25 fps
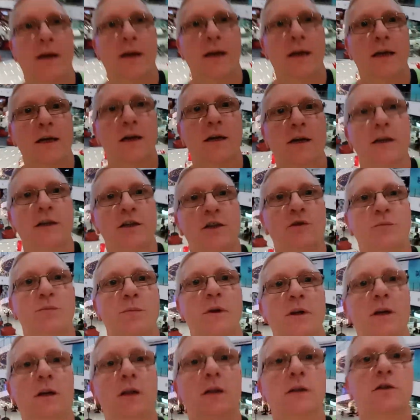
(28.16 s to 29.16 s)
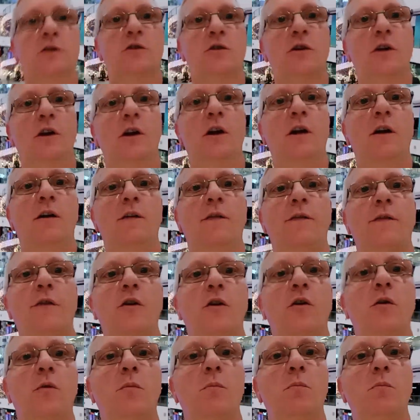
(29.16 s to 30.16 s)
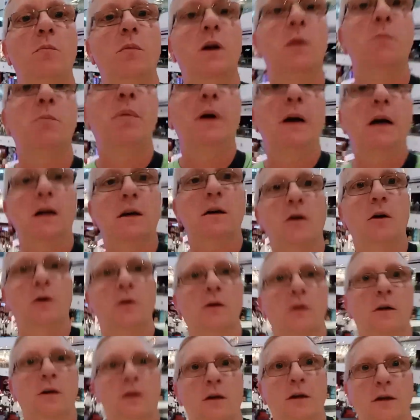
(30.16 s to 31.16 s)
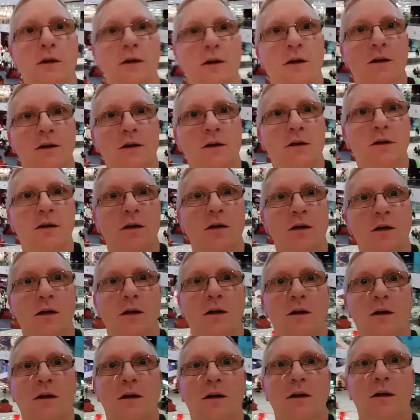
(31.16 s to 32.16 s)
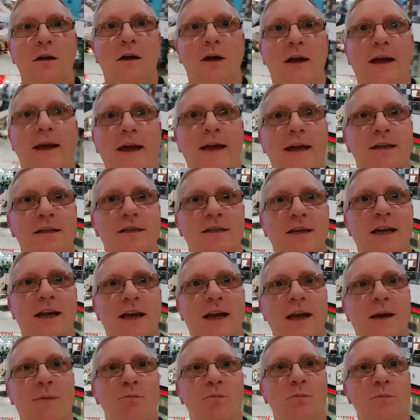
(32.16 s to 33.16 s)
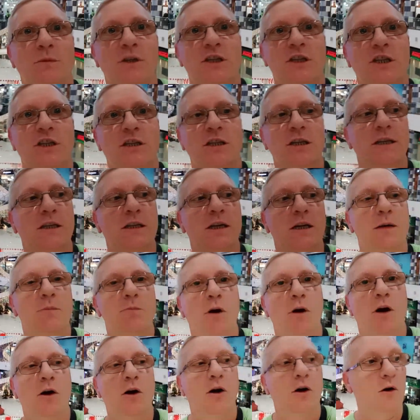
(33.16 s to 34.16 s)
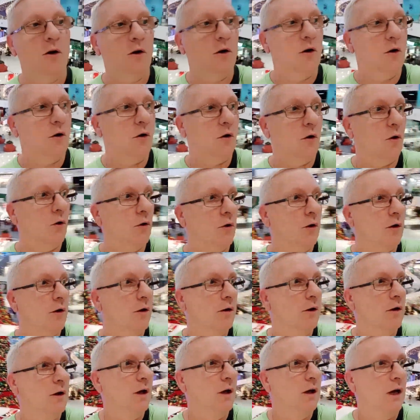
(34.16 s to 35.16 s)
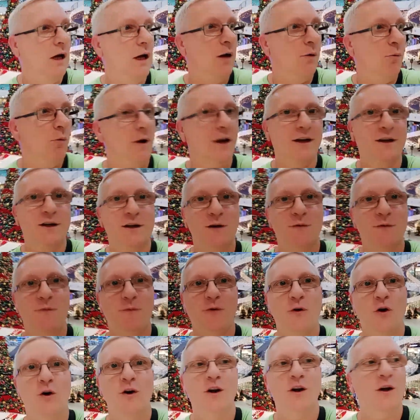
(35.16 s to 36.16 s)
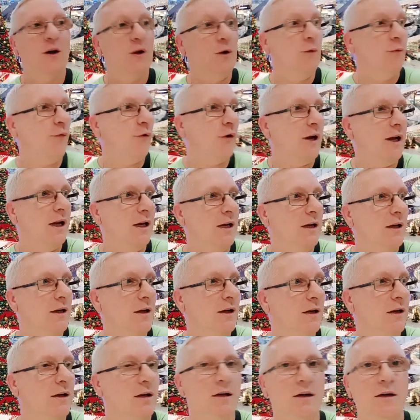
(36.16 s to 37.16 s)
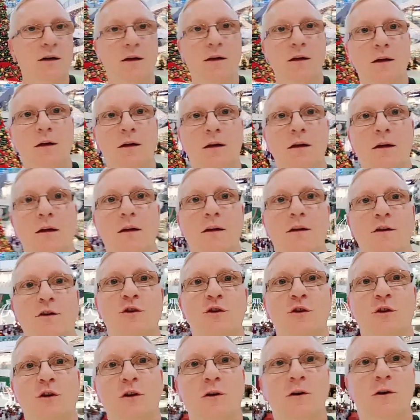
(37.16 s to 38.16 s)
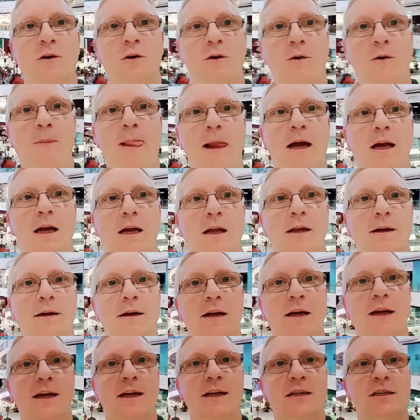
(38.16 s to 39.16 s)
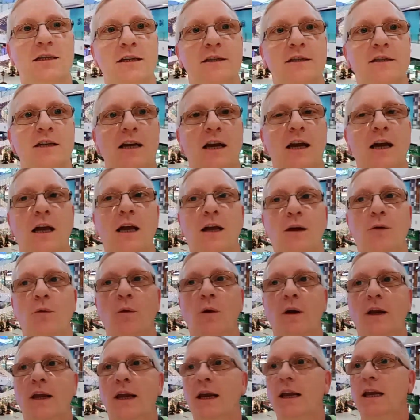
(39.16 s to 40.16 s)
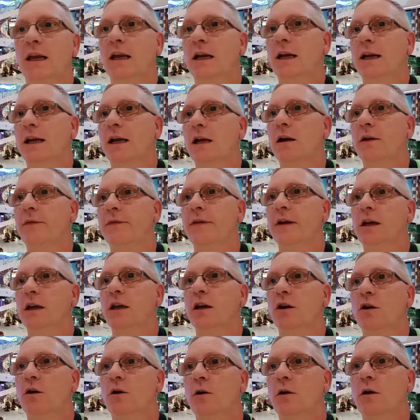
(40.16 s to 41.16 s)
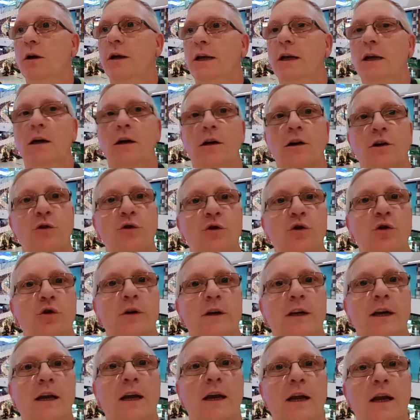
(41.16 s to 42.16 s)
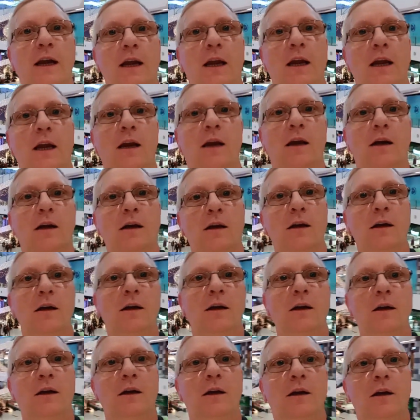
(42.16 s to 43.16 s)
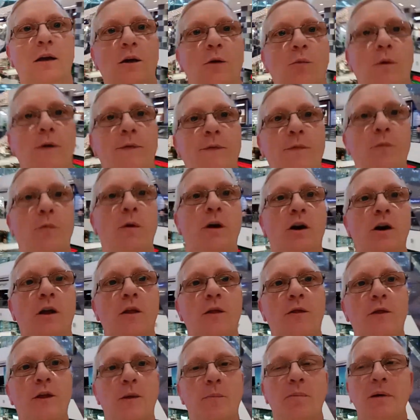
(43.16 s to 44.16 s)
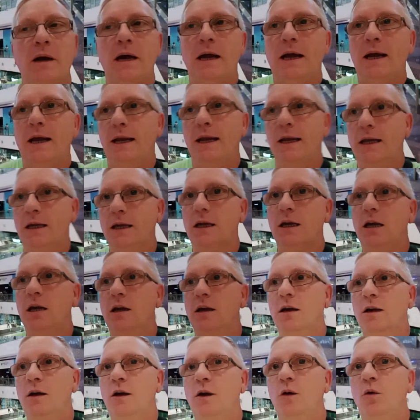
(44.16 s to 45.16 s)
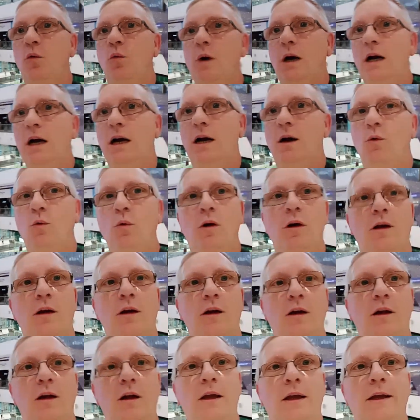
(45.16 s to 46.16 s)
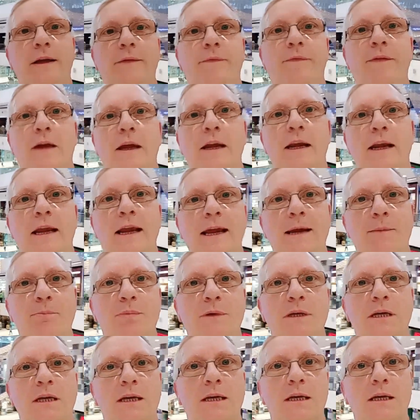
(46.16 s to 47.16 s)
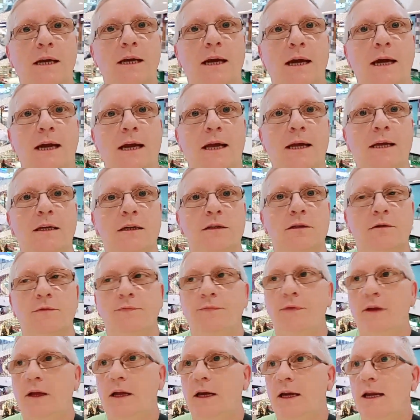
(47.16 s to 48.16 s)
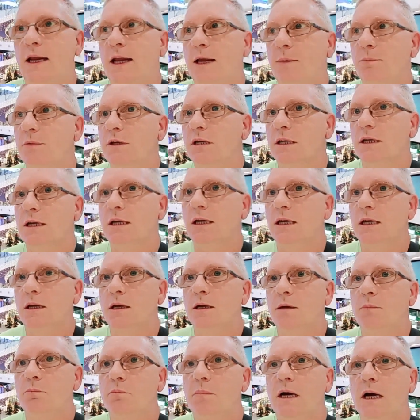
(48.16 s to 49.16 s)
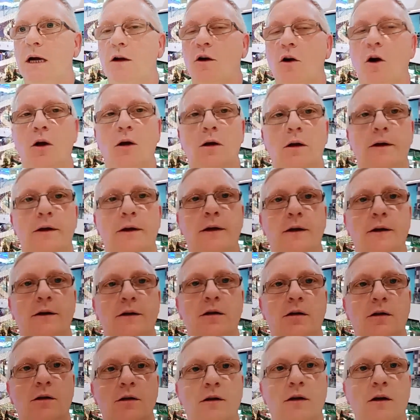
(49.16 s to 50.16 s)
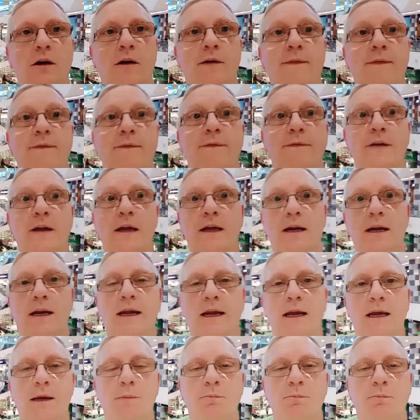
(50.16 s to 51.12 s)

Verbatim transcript: SM City Mall, Bacolod. Well, what an hectic day. Traffic jams all the way into Bacolod from, it was quite fine, from Murcia. Soon as we hit the traffic lights in Bacolod, wow, bad traffic. We got down here, Gaisano's Mall, Grand,